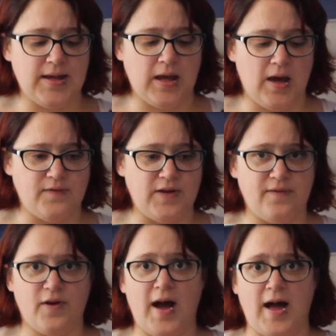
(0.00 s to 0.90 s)
Like, I've
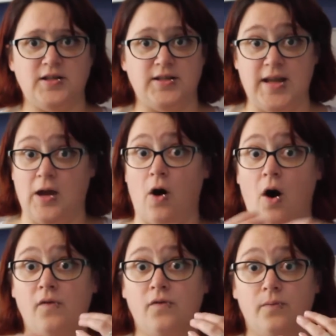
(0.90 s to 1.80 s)
never had to take
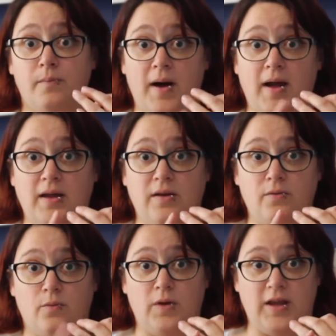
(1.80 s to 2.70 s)
off my
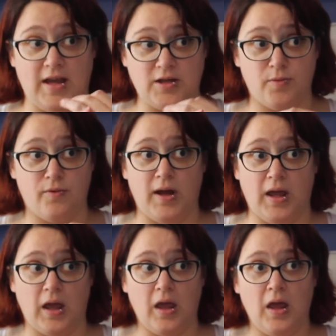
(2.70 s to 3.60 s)
engagement
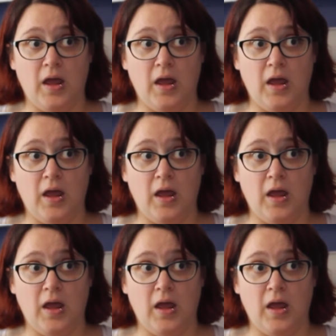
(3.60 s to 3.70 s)
ring.